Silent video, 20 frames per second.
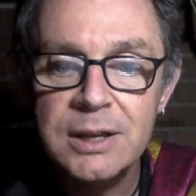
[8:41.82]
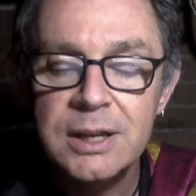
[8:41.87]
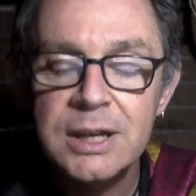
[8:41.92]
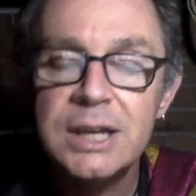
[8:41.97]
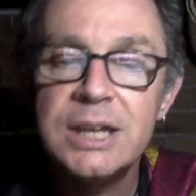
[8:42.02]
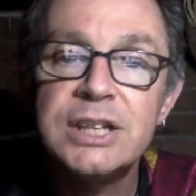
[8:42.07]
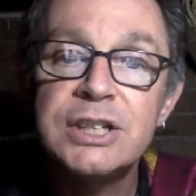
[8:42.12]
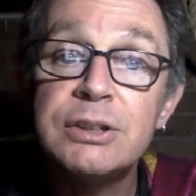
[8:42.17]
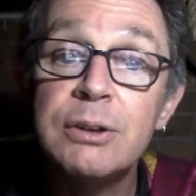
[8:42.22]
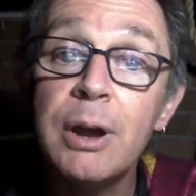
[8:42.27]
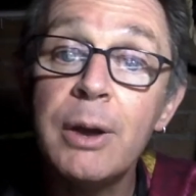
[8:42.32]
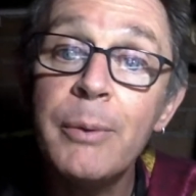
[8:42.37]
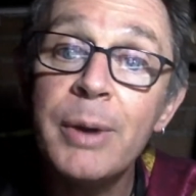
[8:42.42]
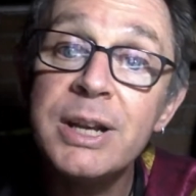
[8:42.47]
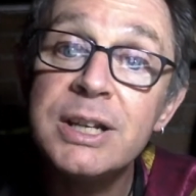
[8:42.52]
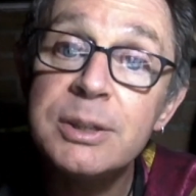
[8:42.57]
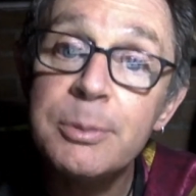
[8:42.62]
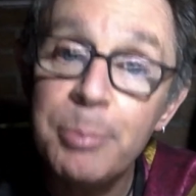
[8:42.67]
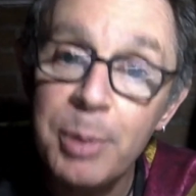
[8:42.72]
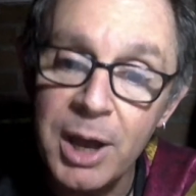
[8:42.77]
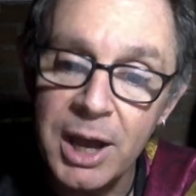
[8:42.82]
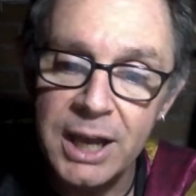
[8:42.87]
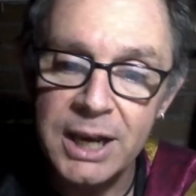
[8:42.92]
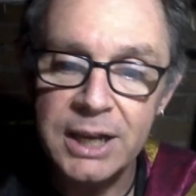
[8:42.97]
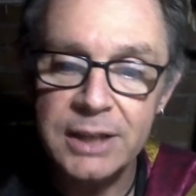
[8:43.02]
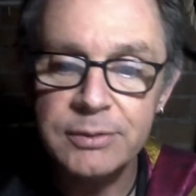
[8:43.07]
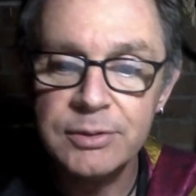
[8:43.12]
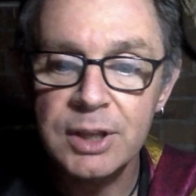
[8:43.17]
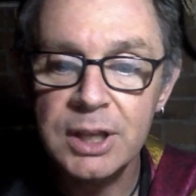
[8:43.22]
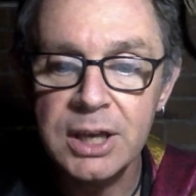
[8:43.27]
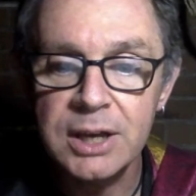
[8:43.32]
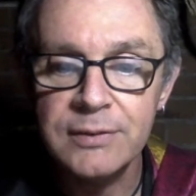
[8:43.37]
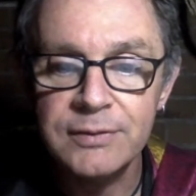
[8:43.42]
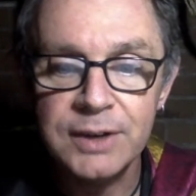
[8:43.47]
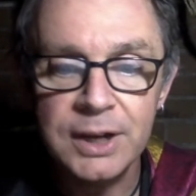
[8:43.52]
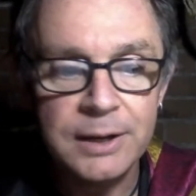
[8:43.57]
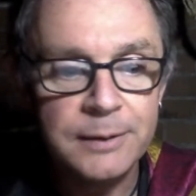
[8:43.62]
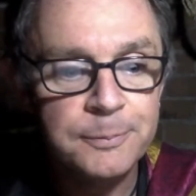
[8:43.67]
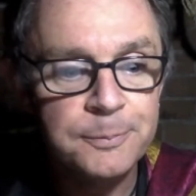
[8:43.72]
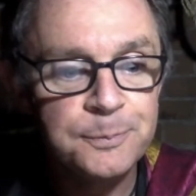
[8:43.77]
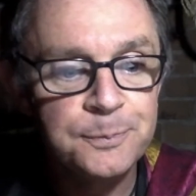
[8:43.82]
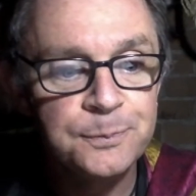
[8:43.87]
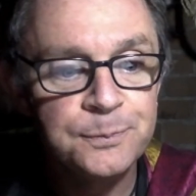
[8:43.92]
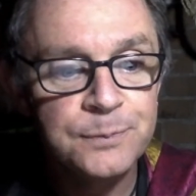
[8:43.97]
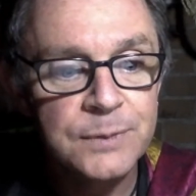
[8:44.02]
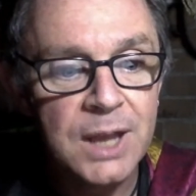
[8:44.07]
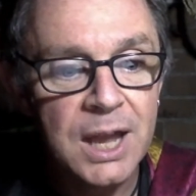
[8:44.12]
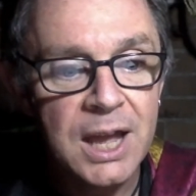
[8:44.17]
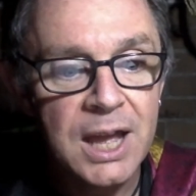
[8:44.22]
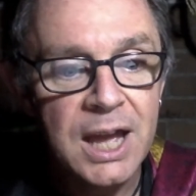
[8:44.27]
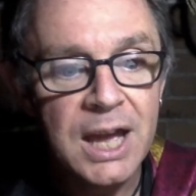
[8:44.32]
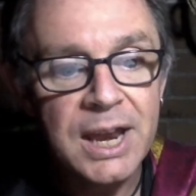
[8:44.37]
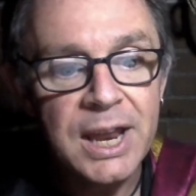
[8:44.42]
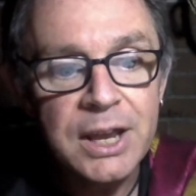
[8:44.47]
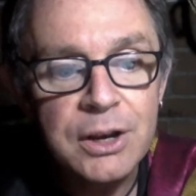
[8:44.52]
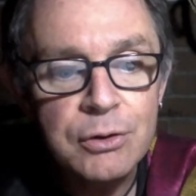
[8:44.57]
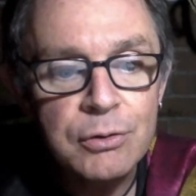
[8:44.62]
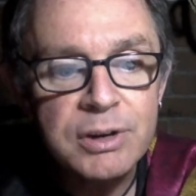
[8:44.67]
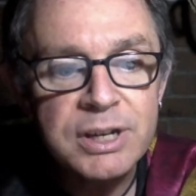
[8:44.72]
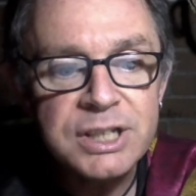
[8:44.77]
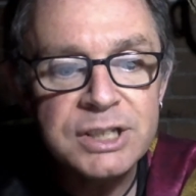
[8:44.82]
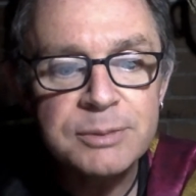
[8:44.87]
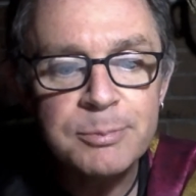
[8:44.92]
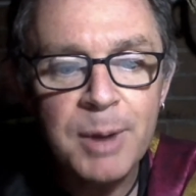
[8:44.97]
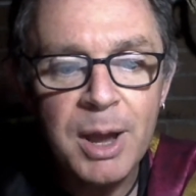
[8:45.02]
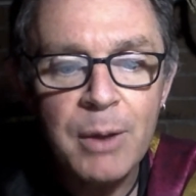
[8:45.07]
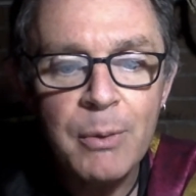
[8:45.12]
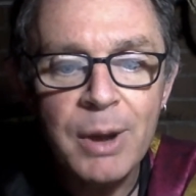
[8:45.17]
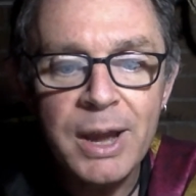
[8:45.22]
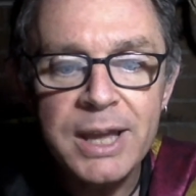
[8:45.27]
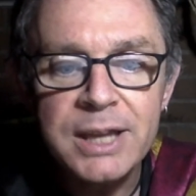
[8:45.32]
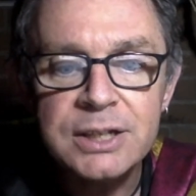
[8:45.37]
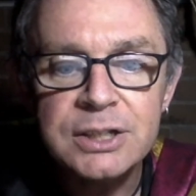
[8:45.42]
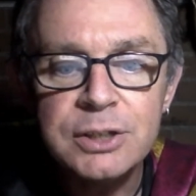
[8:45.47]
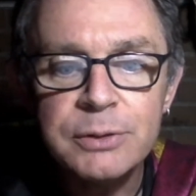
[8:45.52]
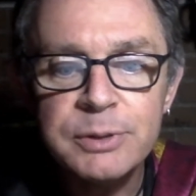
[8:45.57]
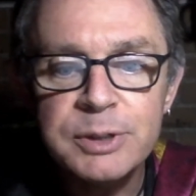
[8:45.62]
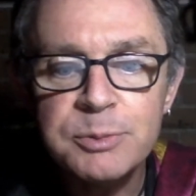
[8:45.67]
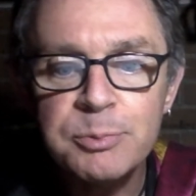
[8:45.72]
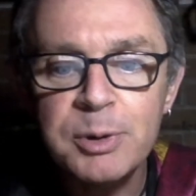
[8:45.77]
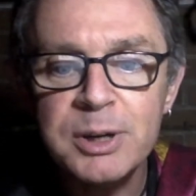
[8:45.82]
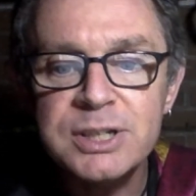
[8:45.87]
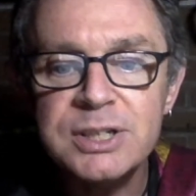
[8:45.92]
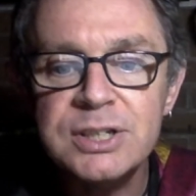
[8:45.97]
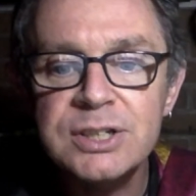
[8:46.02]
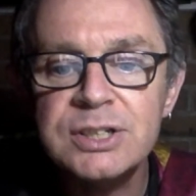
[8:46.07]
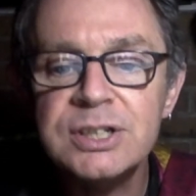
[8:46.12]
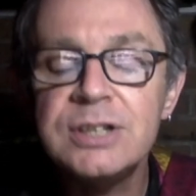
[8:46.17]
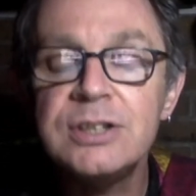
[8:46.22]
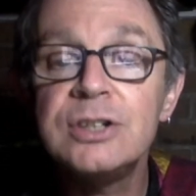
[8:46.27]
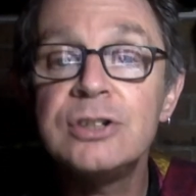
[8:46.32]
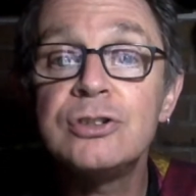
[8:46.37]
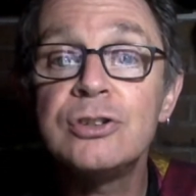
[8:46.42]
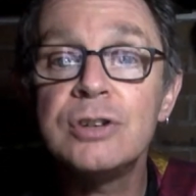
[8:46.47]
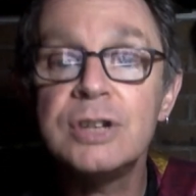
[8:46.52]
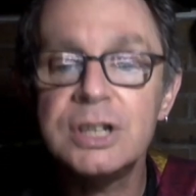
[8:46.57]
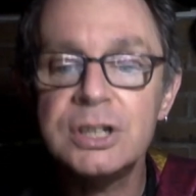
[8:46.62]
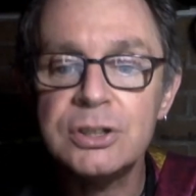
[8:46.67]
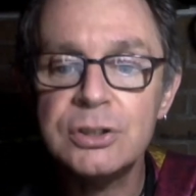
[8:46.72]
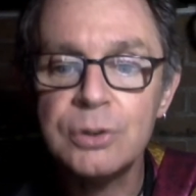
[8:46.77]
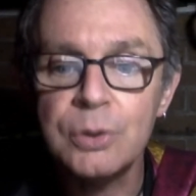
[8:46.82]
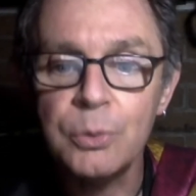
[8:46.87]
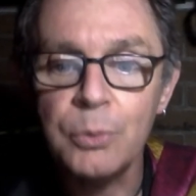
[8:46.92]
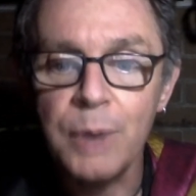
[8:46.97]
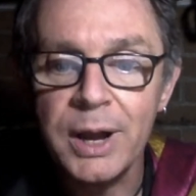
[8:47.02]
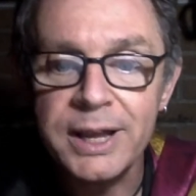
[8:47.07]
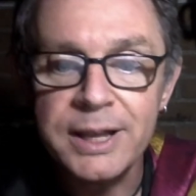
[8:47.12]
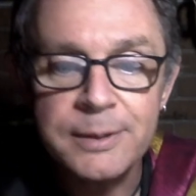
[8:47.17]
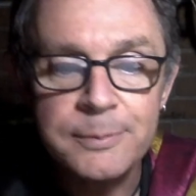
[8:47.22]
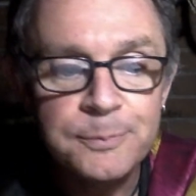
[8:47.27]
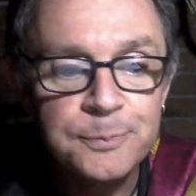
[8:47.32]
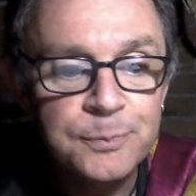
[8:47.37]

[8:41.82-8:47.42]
So I went to Pilate, the governor, and I greased my way into his presence in the traditional way.